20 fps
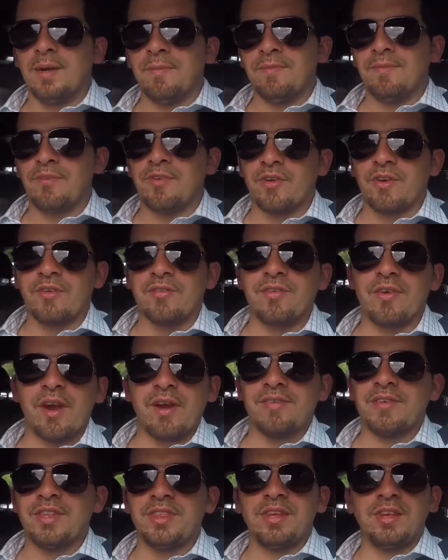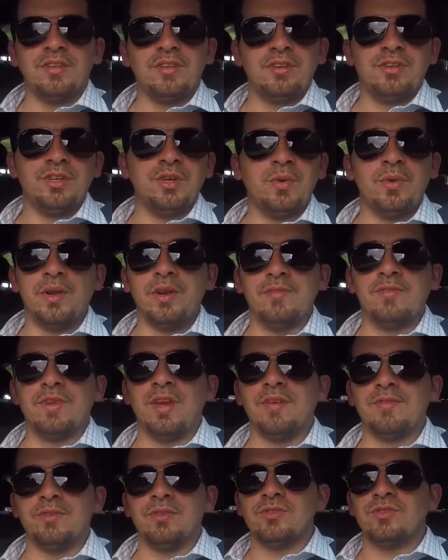for everything you're doing. If
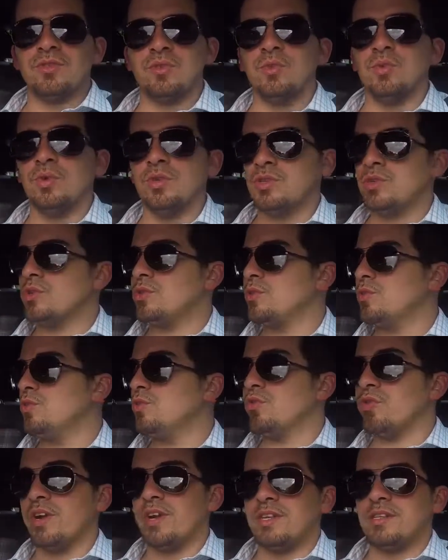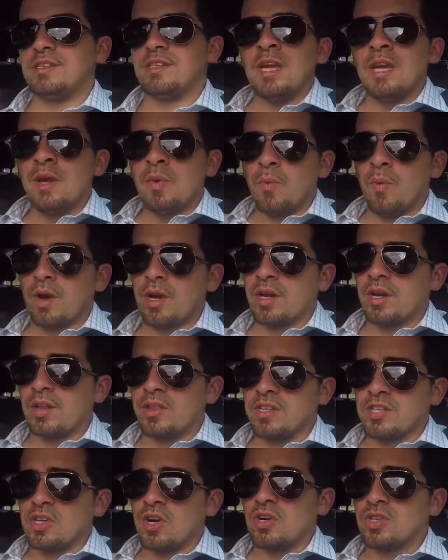you have those tools, you do great. Working on
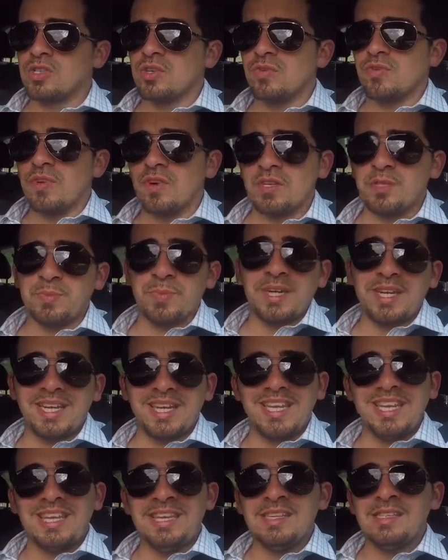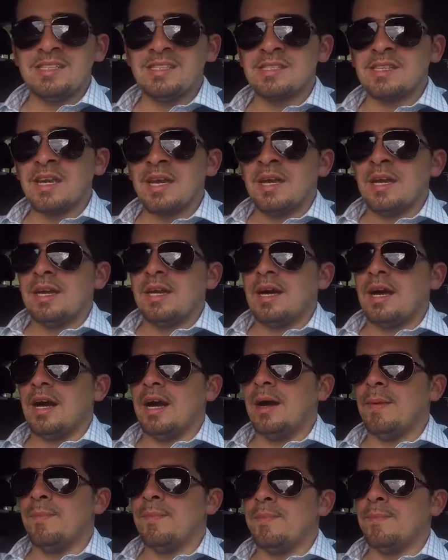this car so far has been ease.
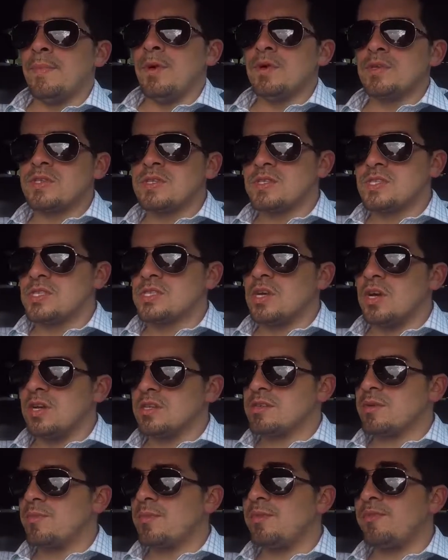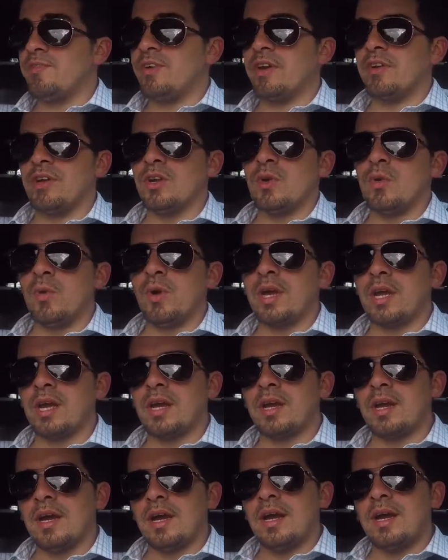Most installs have been very quick.
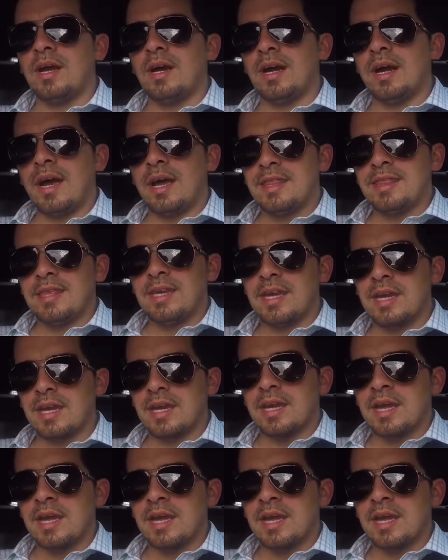I think